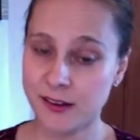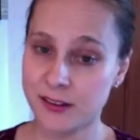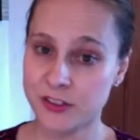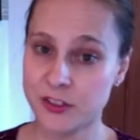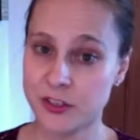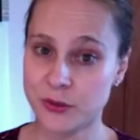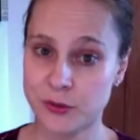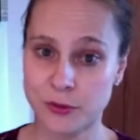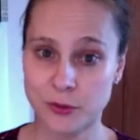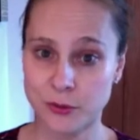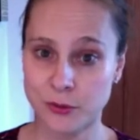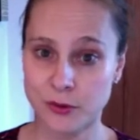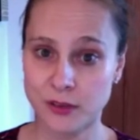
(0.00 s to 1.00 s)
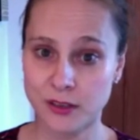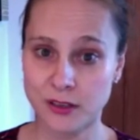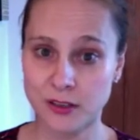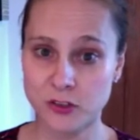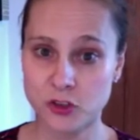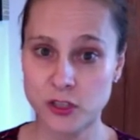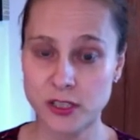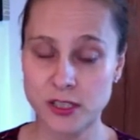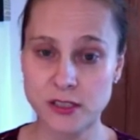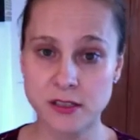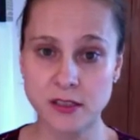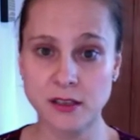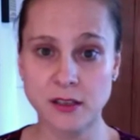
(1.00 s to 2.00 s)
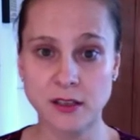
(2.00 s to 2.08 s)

to just